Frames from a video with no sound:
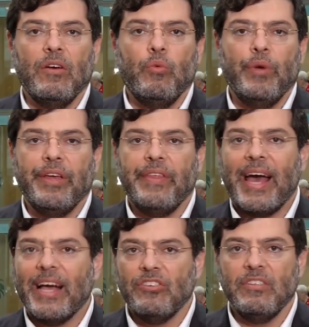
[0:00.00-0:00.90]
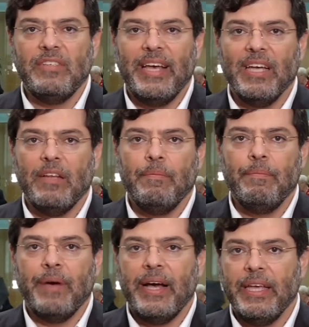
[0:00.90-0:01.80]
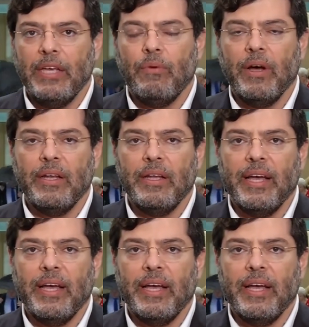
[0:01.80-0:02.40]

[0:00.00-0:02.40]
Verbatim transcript: with actions taken by Iran.